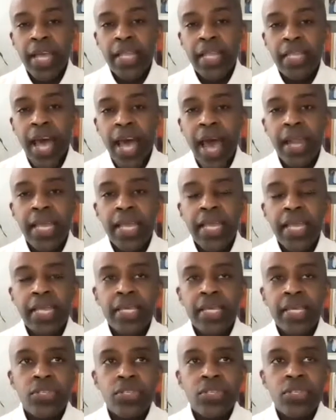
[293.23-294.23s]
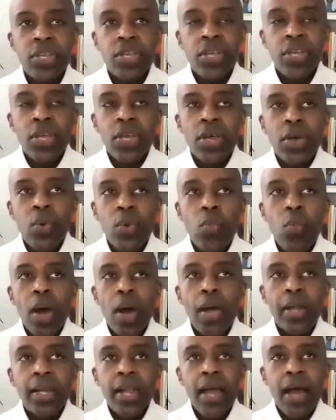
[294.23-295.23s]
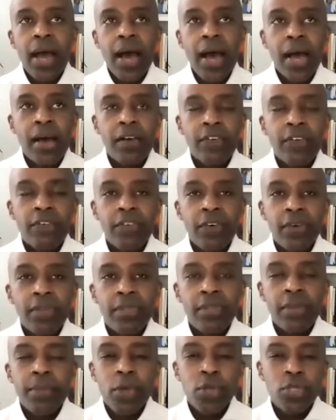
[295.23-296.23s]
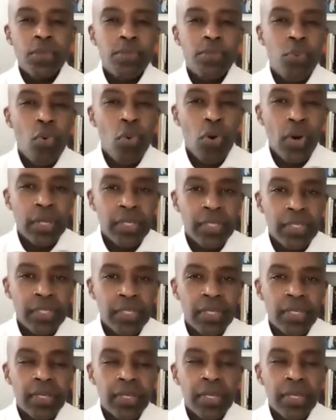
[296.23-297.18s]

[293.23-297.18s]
And that is one of the most important